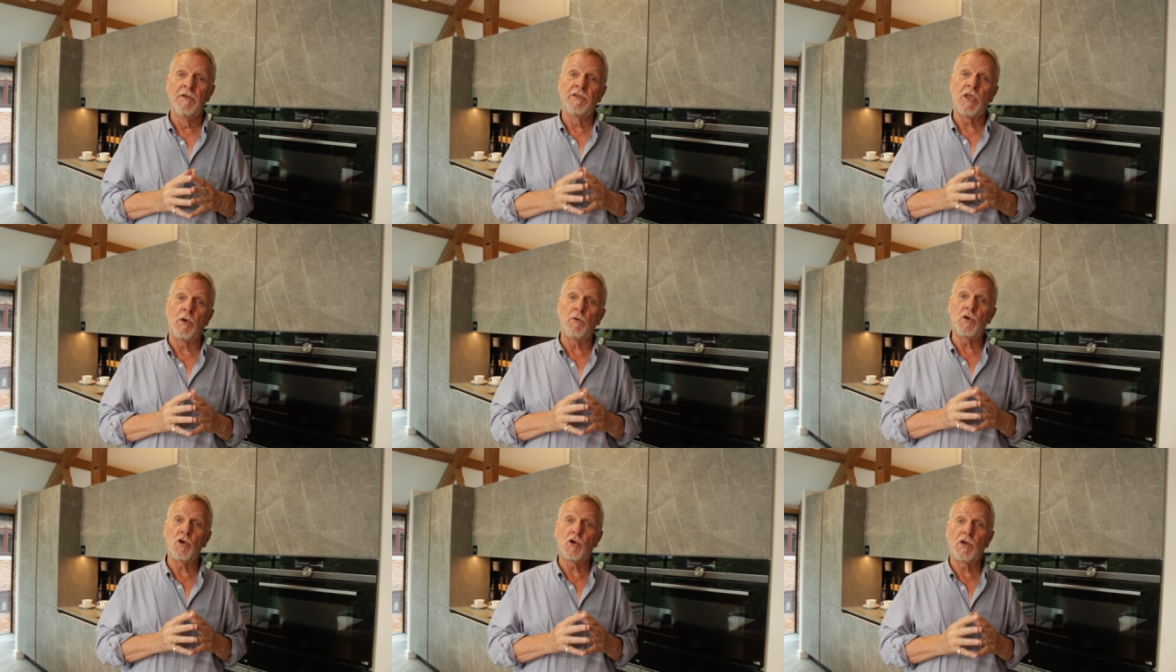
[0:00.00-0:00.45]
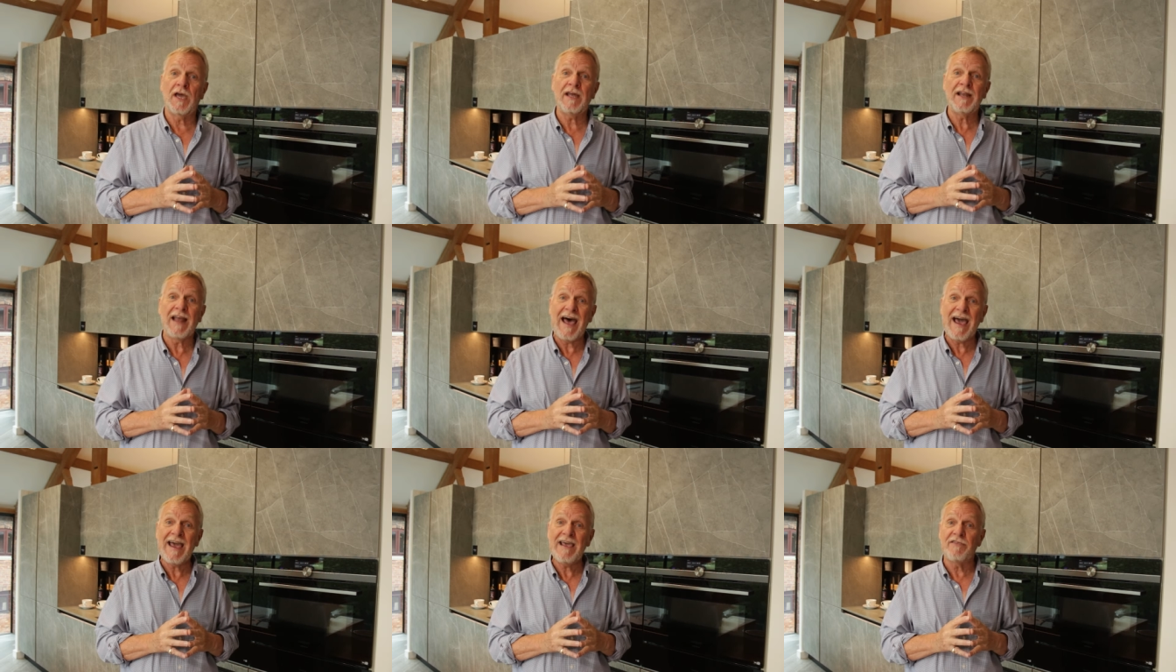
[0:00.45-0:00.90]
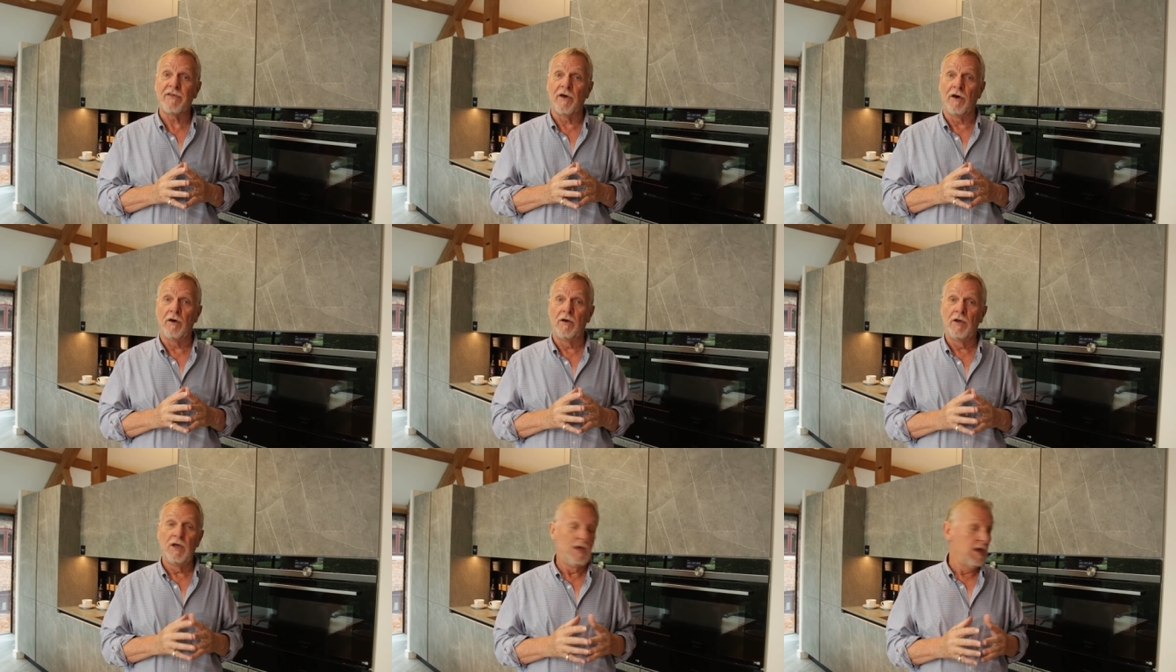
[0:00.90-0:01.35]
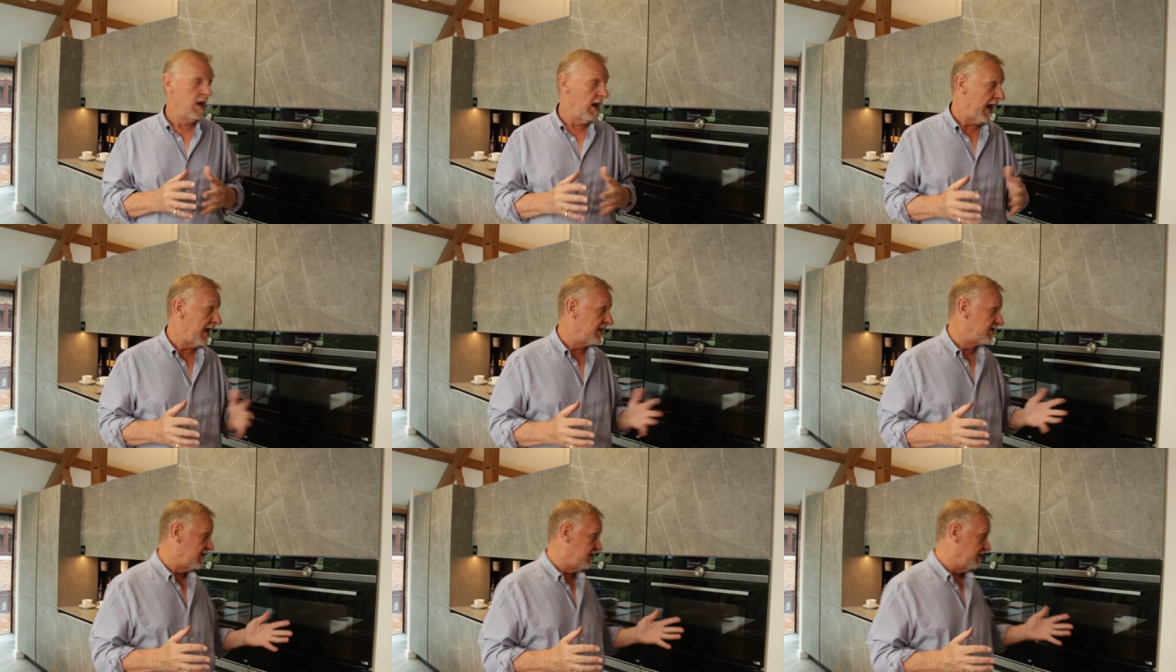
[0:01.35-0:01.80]
Now you can either,
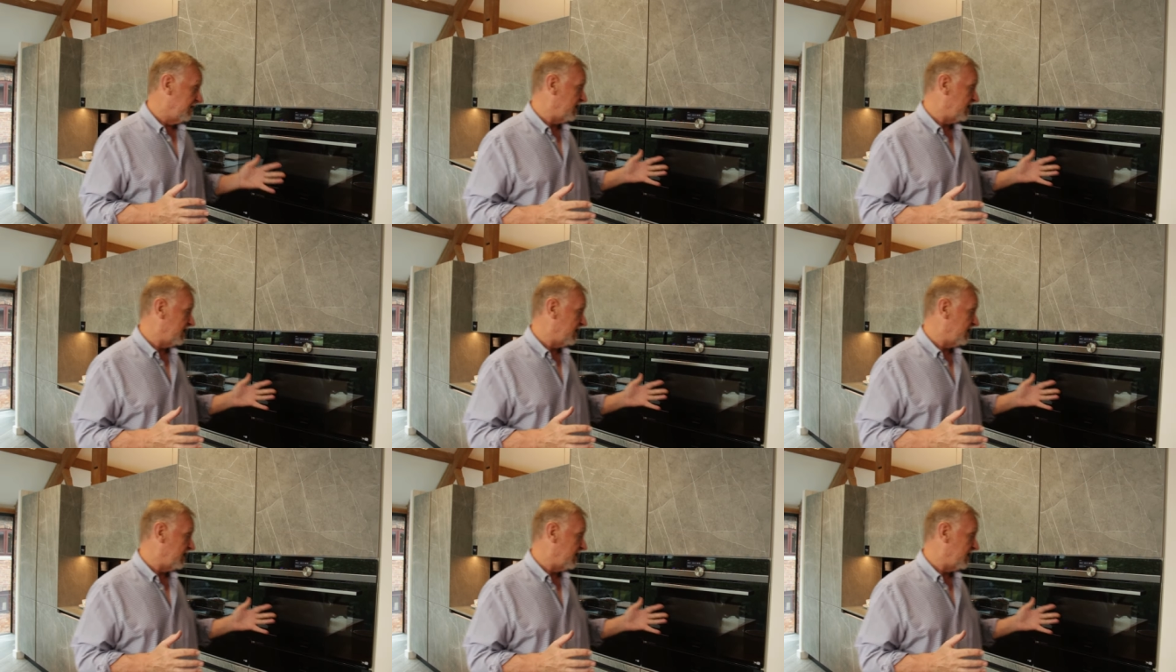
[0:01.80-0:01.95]
as in